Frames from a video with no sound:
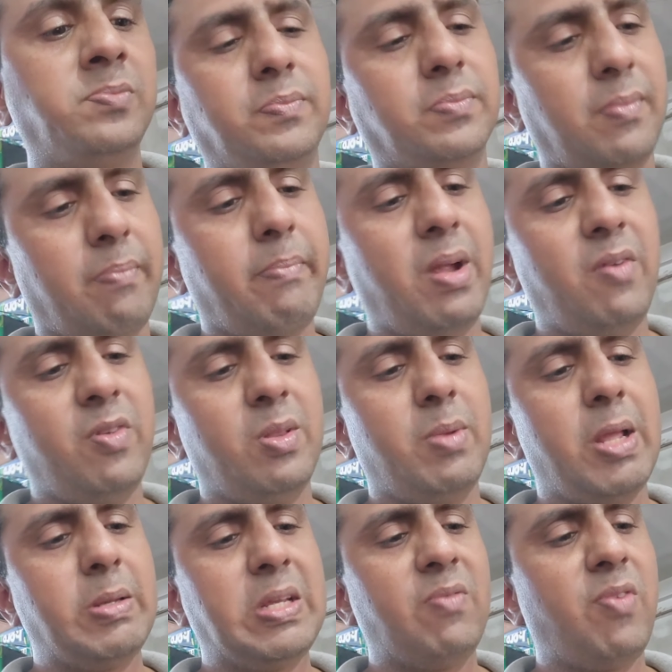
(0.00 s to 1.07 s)
Made with
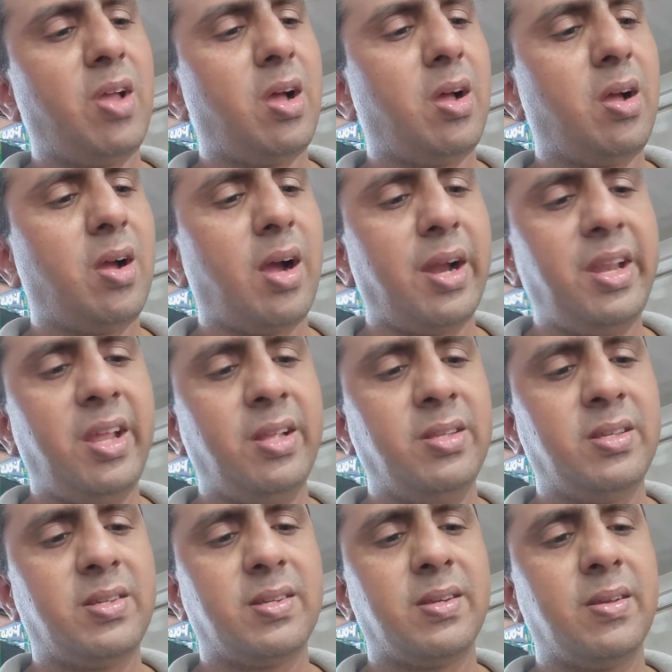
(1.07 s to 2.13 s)
besan flour,
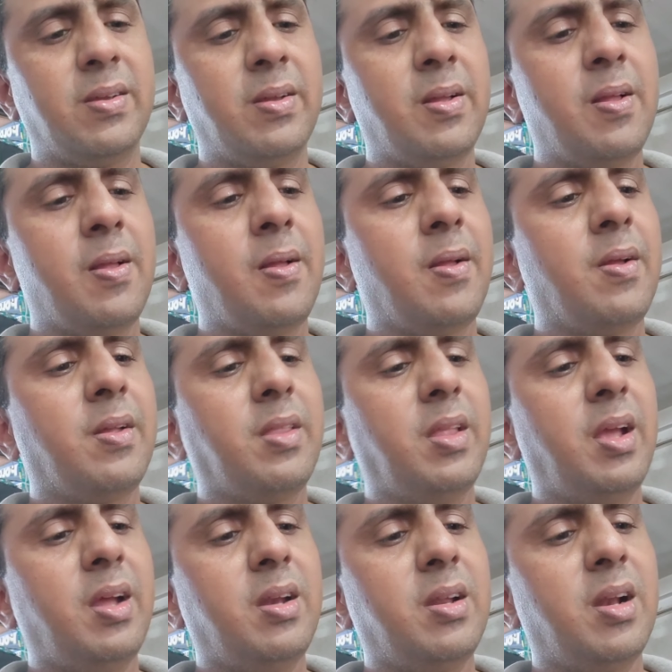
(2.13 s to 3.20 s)
onions,
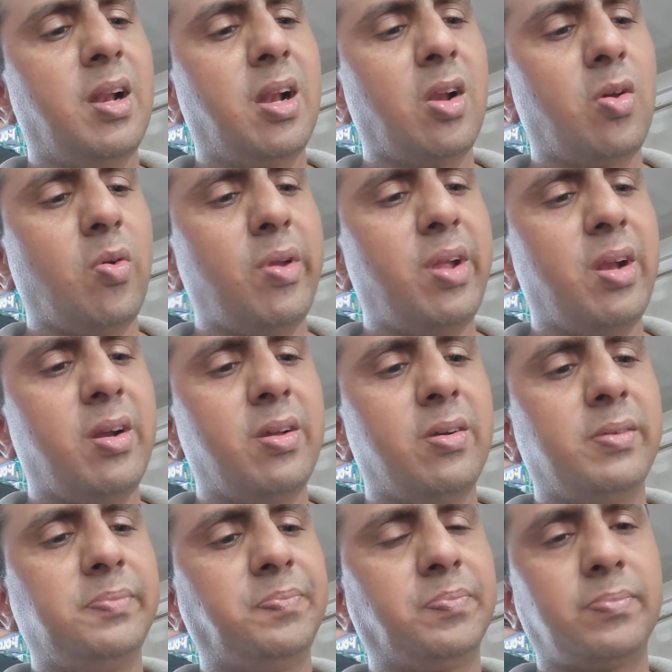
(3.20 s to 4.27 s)
then a little coriander,
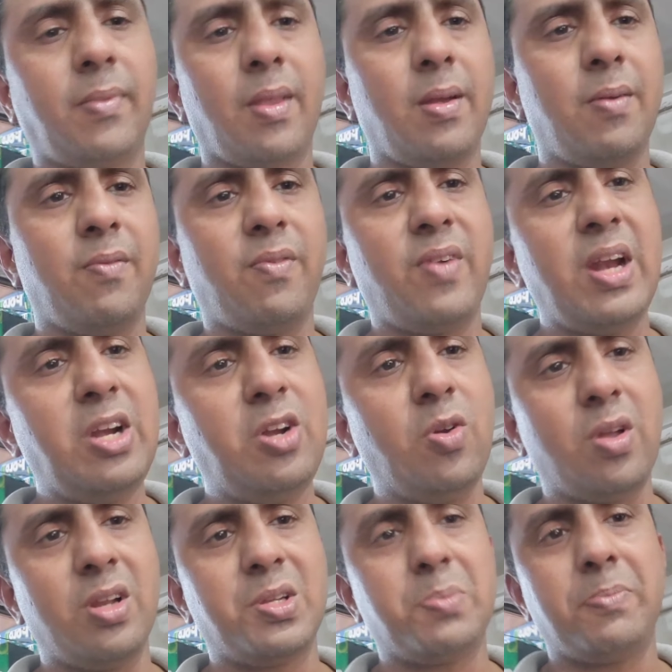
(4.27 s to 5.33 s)
fried to
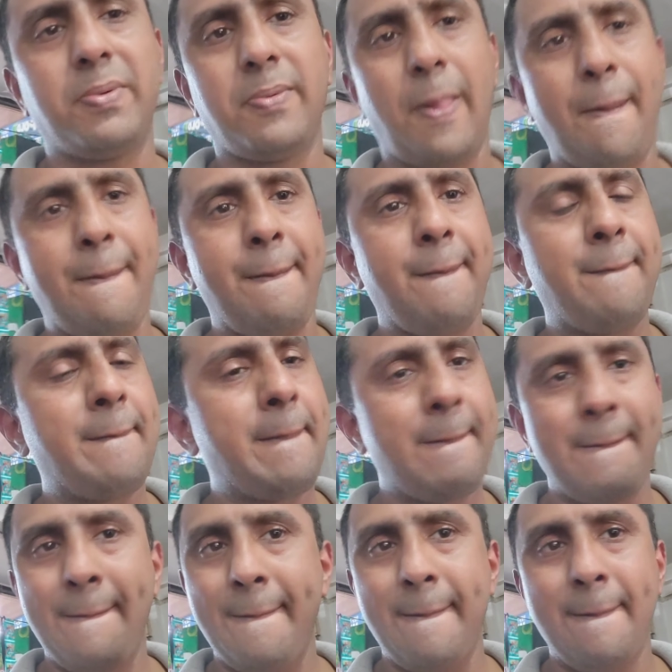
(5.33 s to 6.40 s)
crisp.
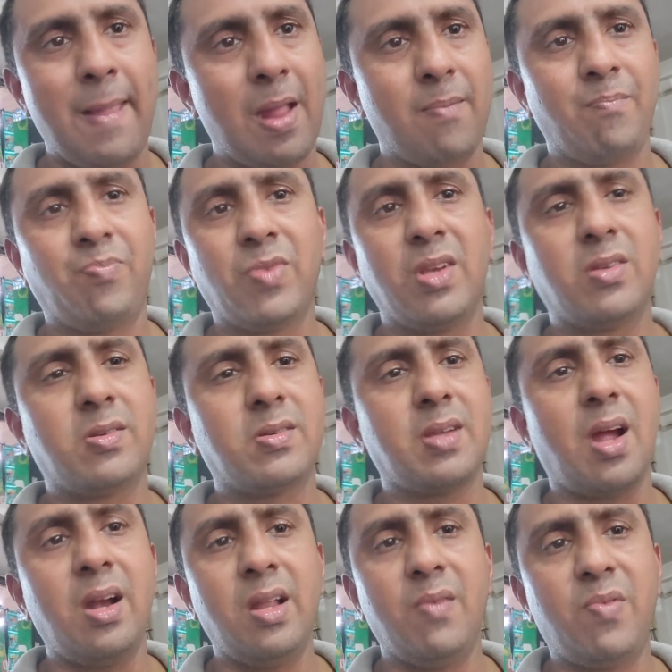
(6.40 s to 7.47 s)
This
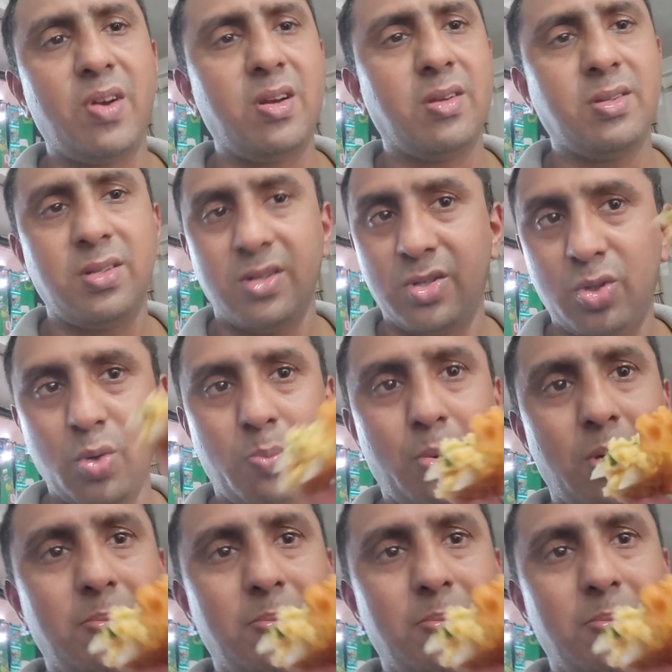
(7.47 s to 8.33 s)
onion fritters is superb.